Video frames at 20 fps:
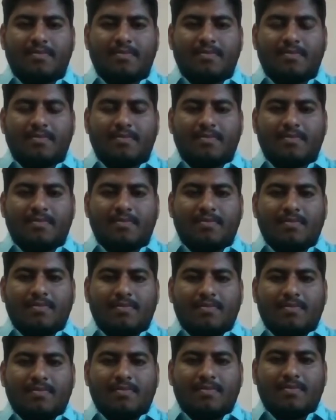
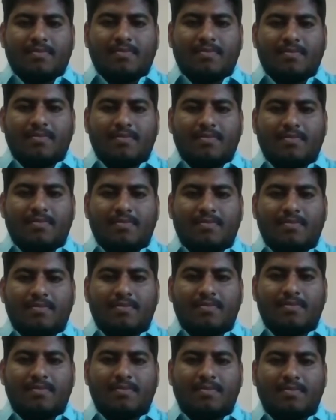
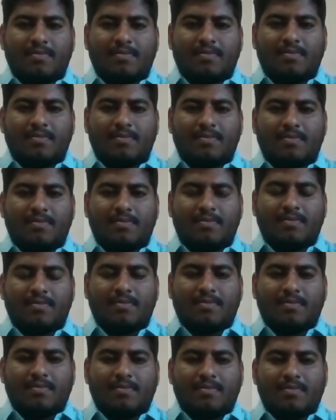
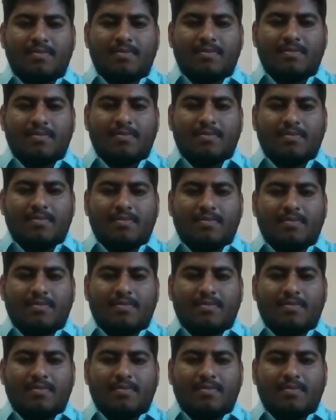No words are spoken by the person on screen.